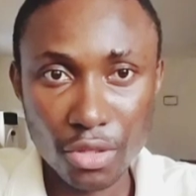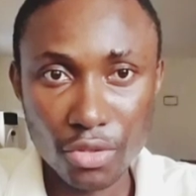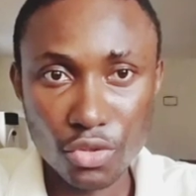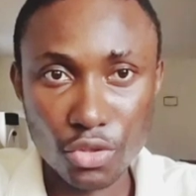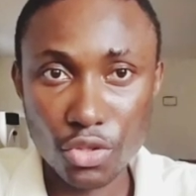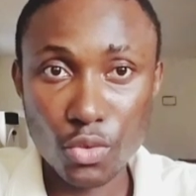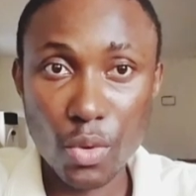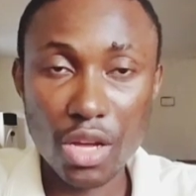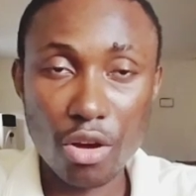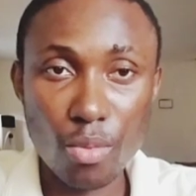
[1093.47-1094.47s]
to just
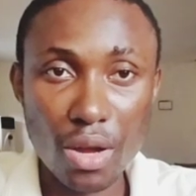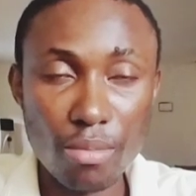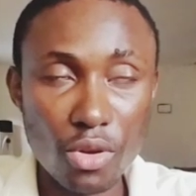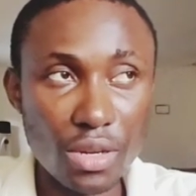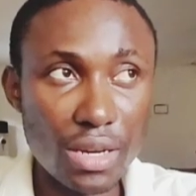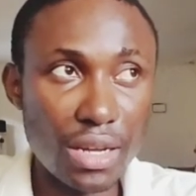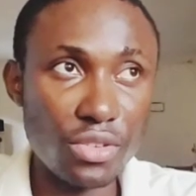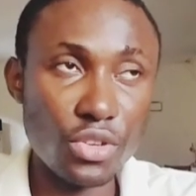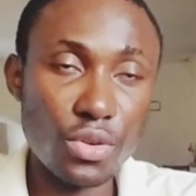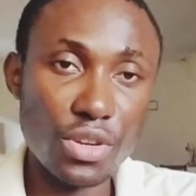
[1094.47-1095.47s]
wake up one morning
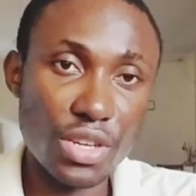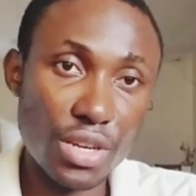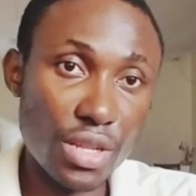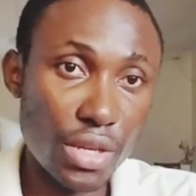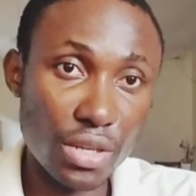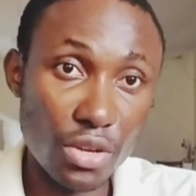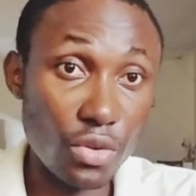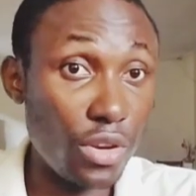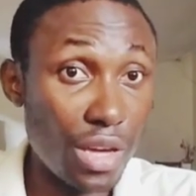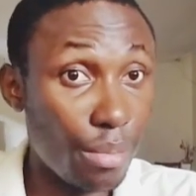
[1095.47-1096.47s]
and you hear that your
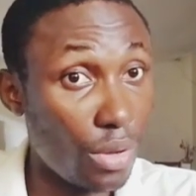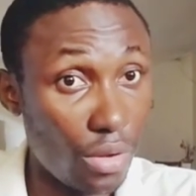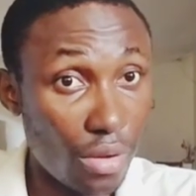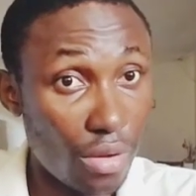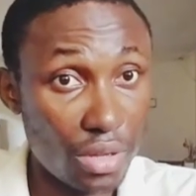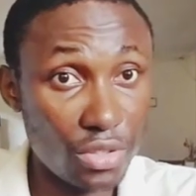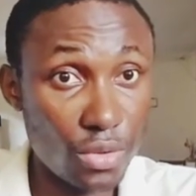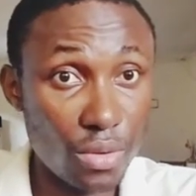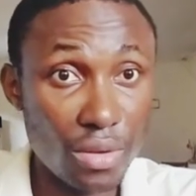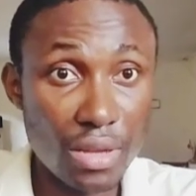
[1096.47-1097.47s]
neighbor, you
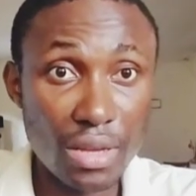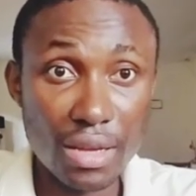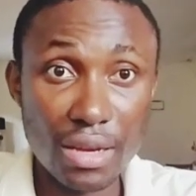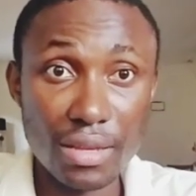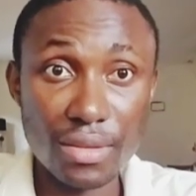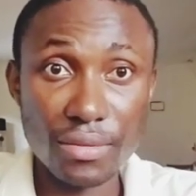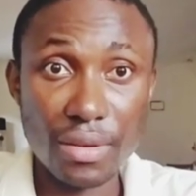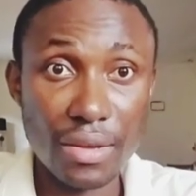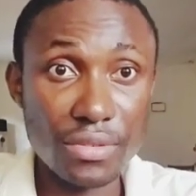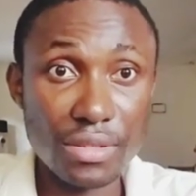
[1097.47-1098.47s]
know,
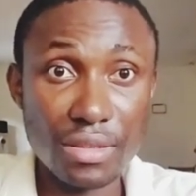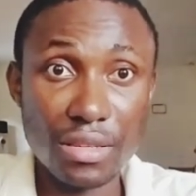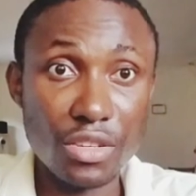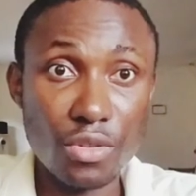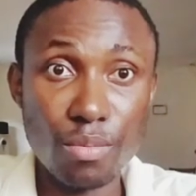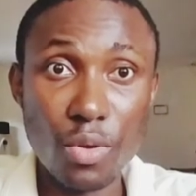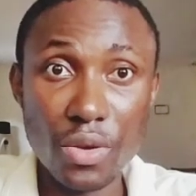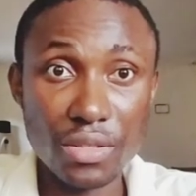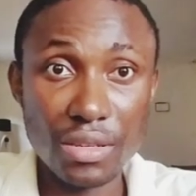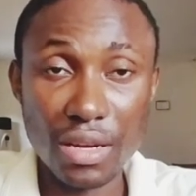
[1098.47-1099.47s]
uh, you know
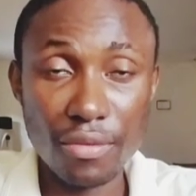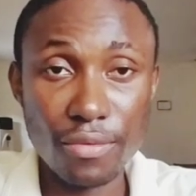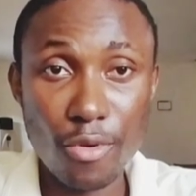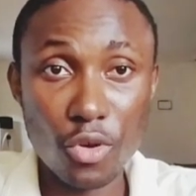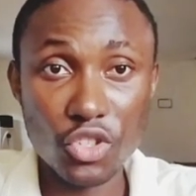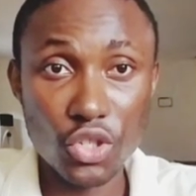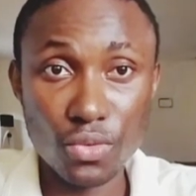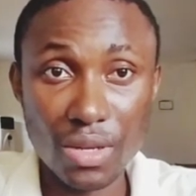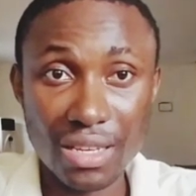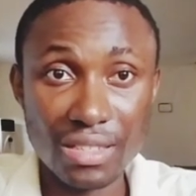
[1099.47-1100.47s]
poisoned her four
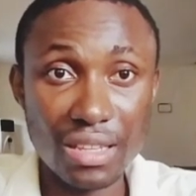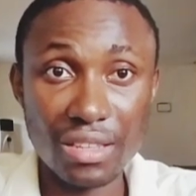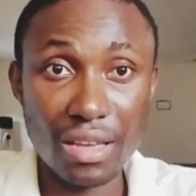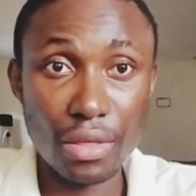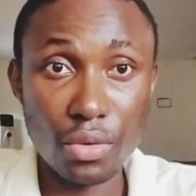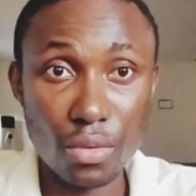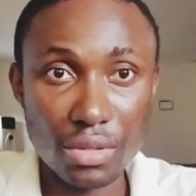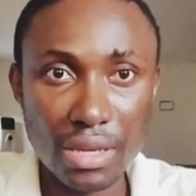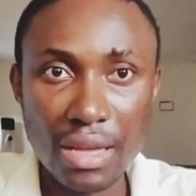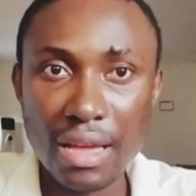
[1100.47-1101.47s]
children and slit their
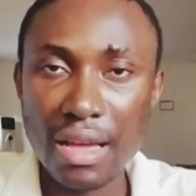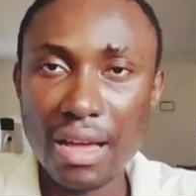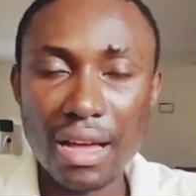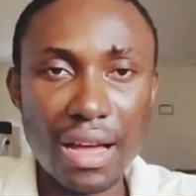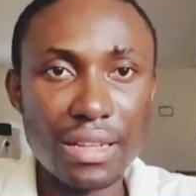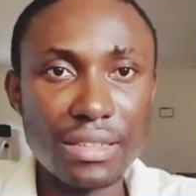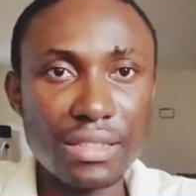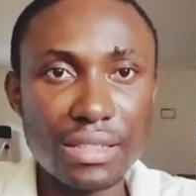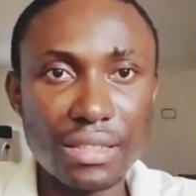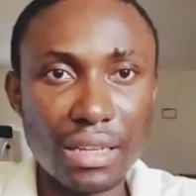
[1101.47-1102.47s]
throats, and
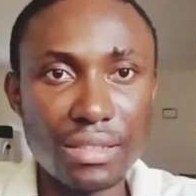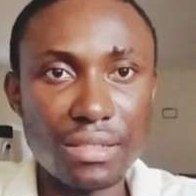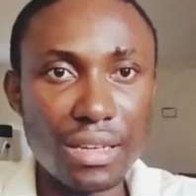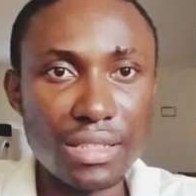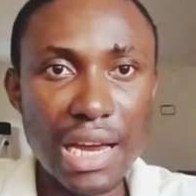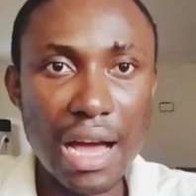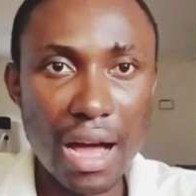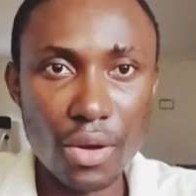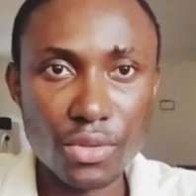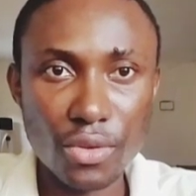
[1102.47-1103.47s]
set the entire
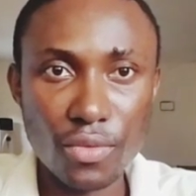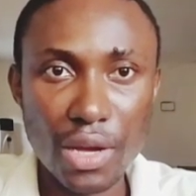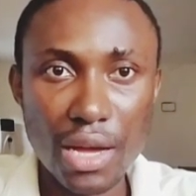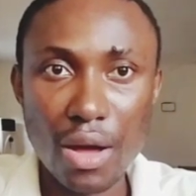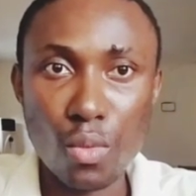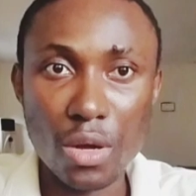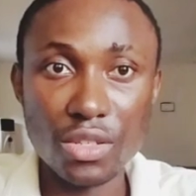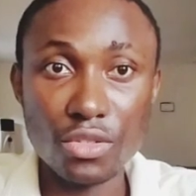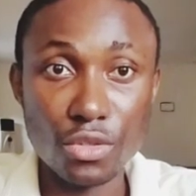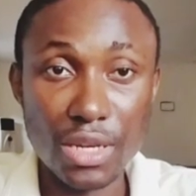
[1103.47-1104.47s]
house on fire and
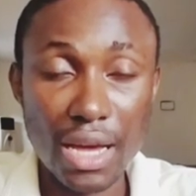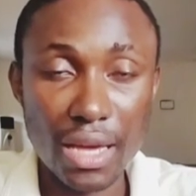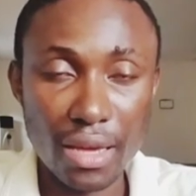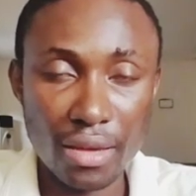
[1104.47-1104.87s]
wanting to die,